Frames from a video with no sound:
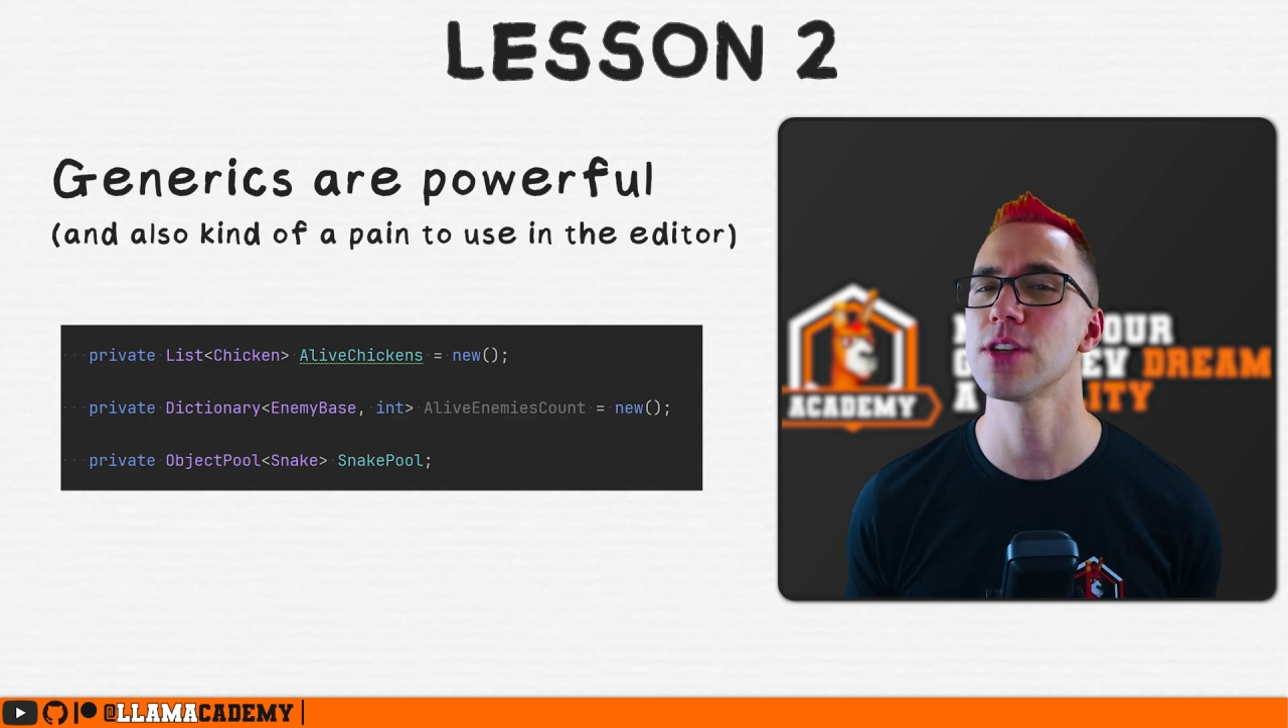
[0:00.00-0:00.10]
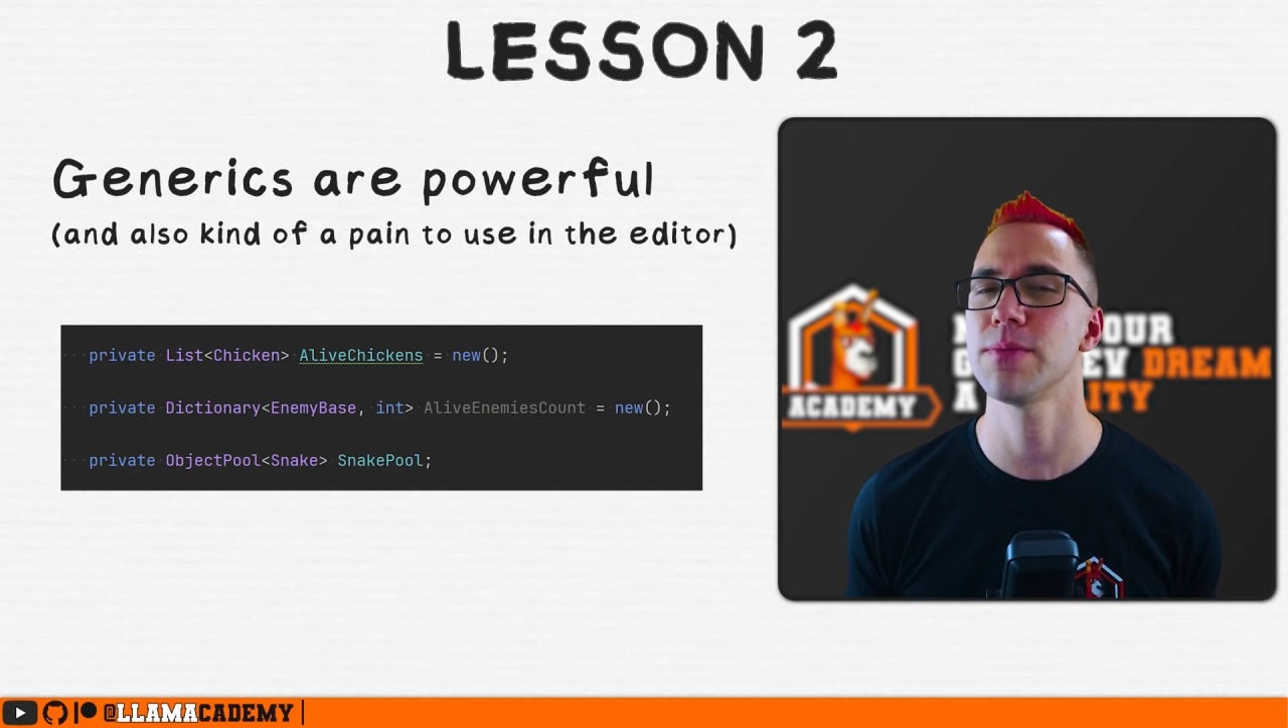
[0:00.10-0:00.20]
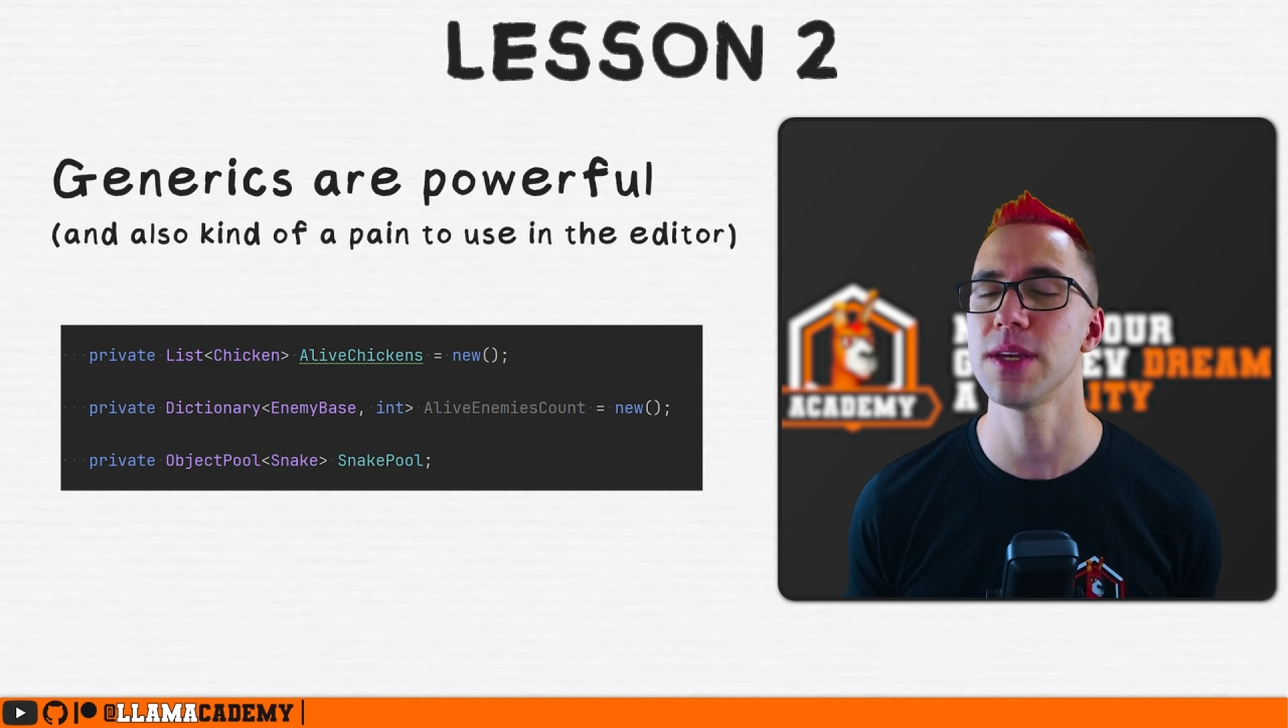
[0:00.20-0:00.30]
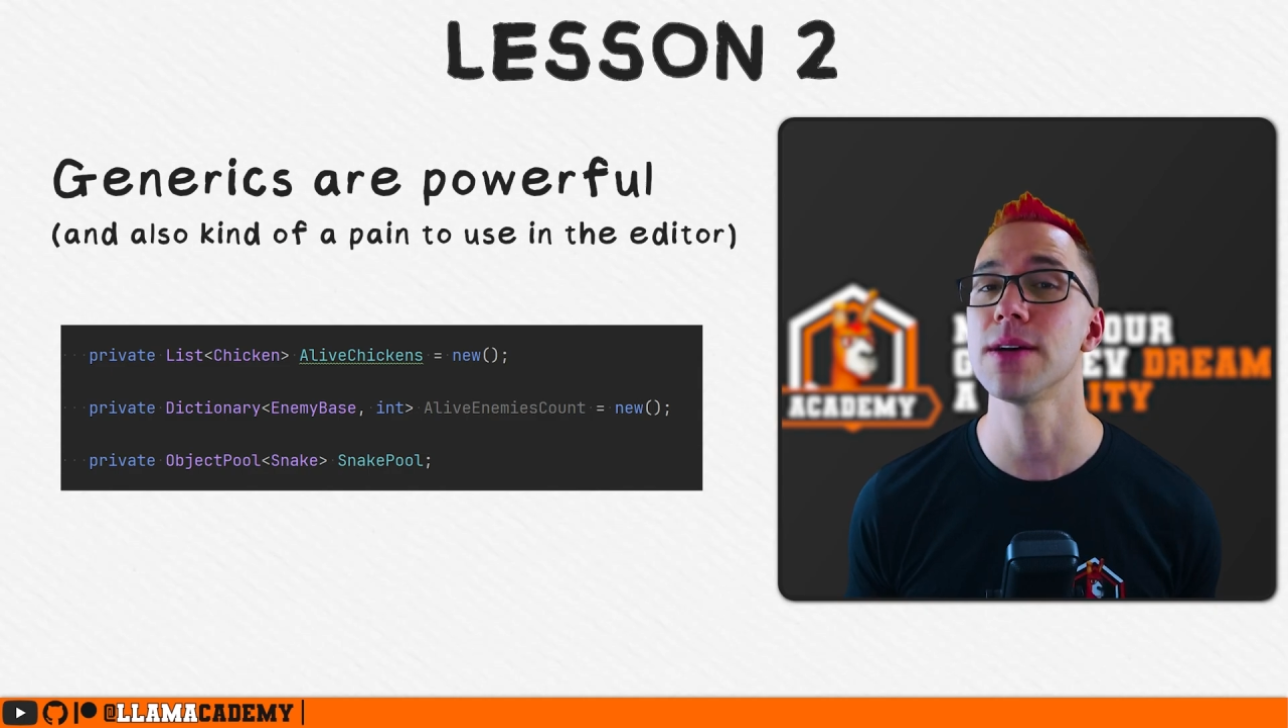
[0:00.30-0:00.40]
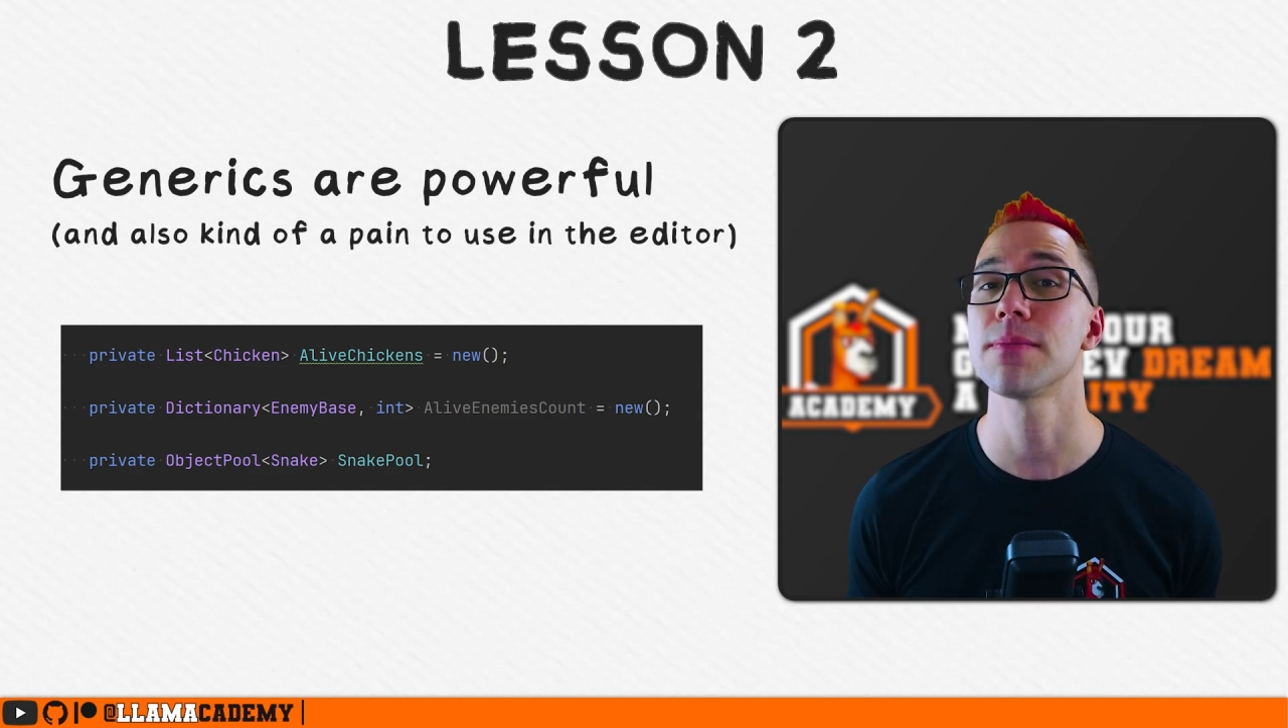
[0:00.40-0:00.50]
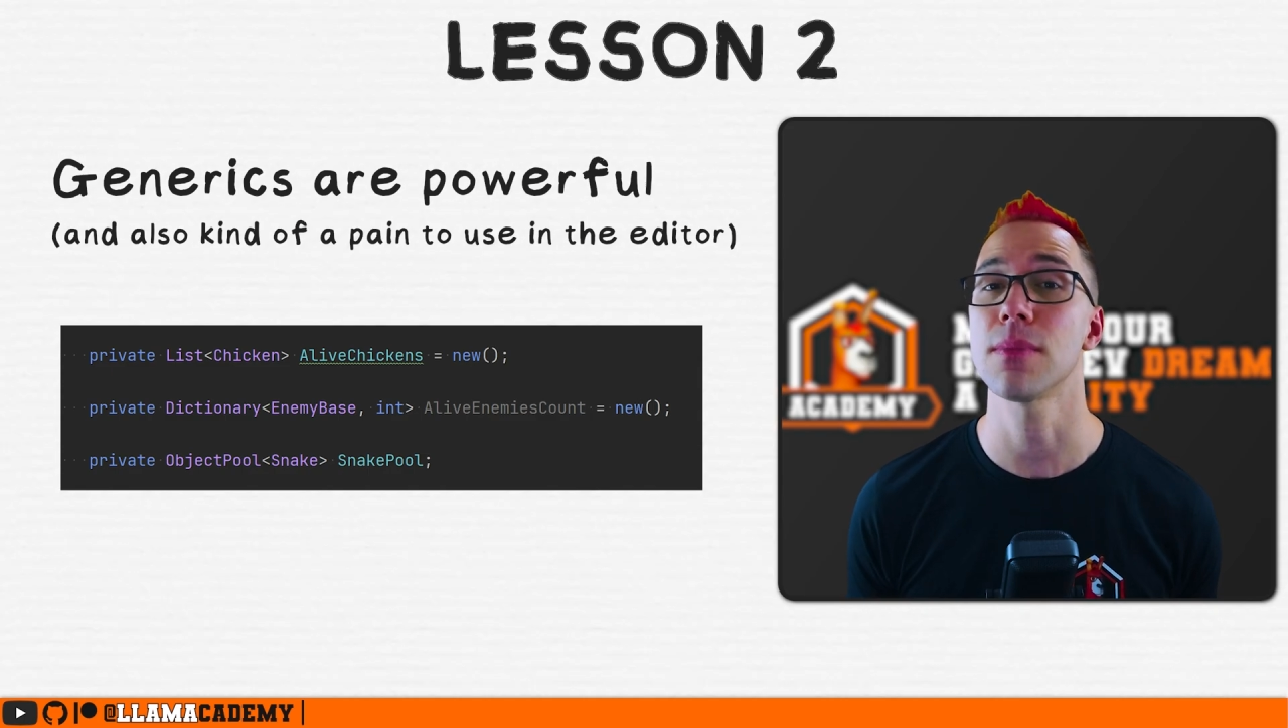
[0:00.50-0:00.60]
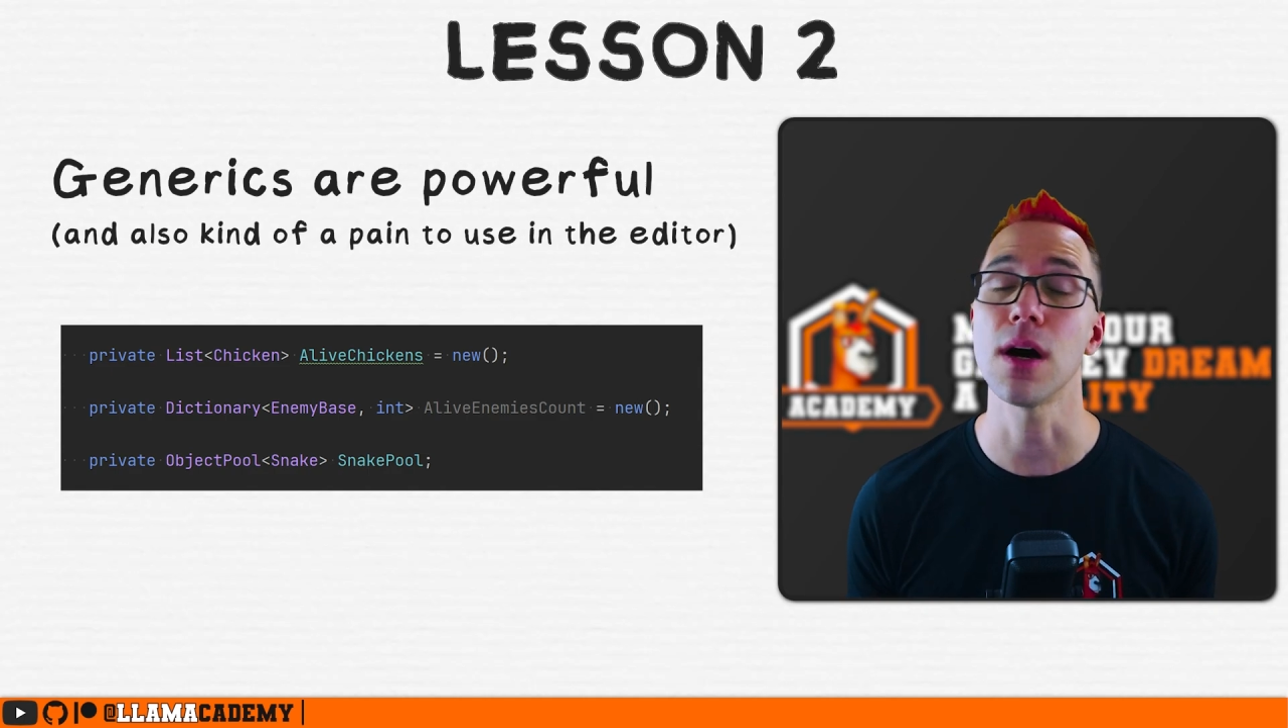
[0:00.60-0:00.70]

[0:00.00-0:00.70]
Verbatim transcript: to be